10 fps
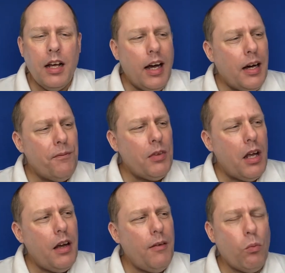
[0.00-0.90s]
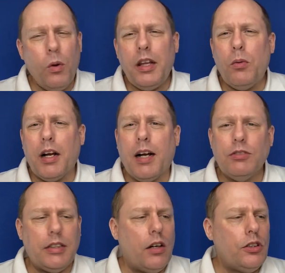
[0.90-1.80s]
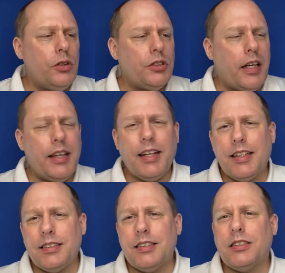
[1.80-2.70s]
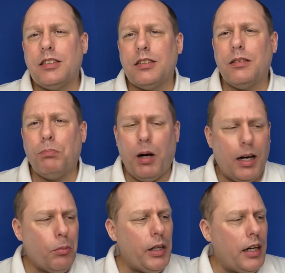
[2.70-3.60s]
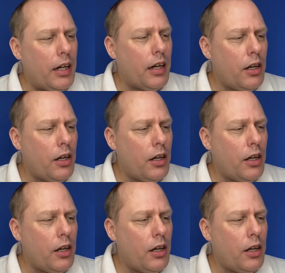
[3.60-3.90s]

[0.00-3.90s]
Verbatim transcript: Um, really, what it comes down to is I think this is probably a